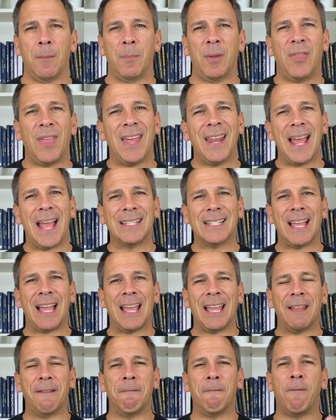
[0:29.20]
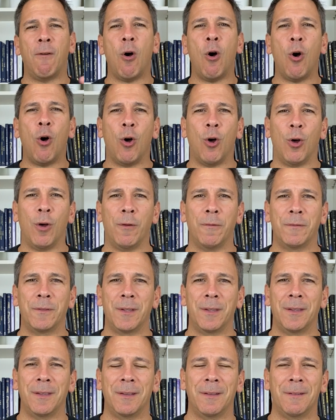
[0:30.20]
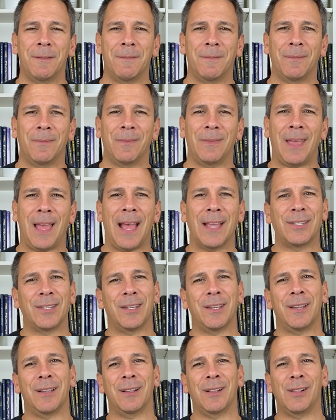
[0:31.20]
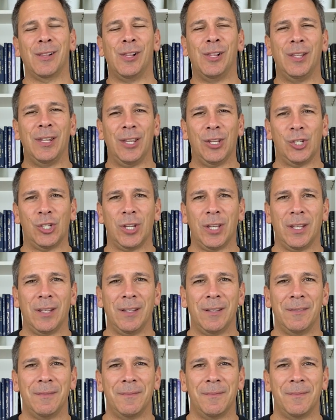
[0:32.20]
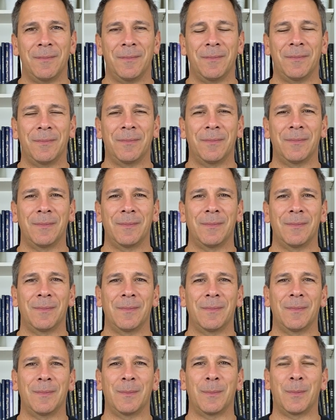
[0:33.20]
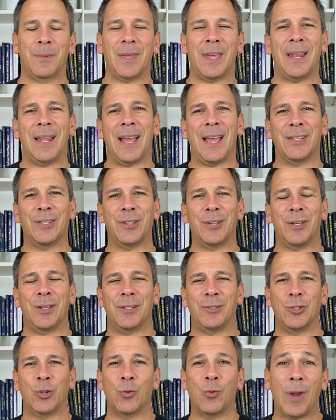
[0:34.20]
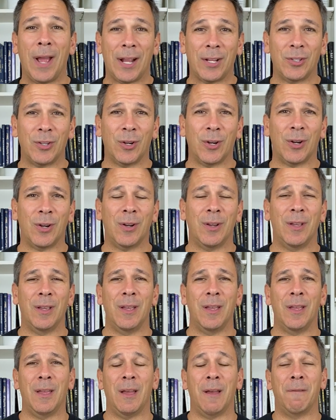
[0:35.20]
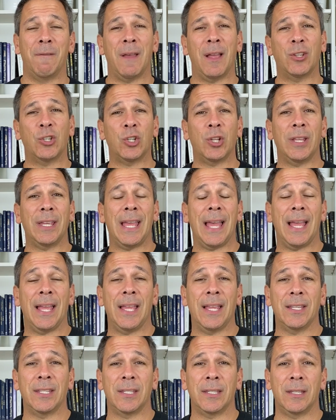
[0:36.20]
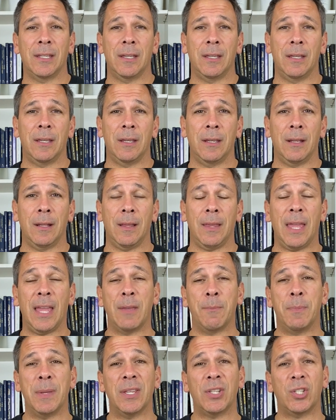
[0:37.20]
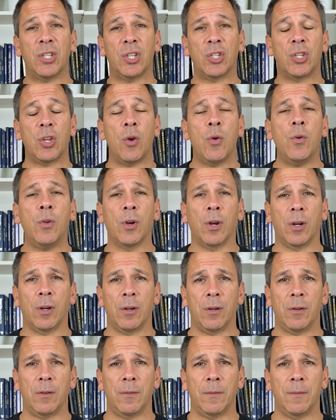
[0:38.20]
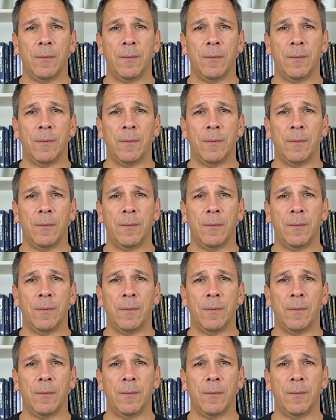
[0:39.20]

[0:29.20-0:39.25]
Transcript: But then as I evolved as a clinician, then as a director, eventually as a business owner,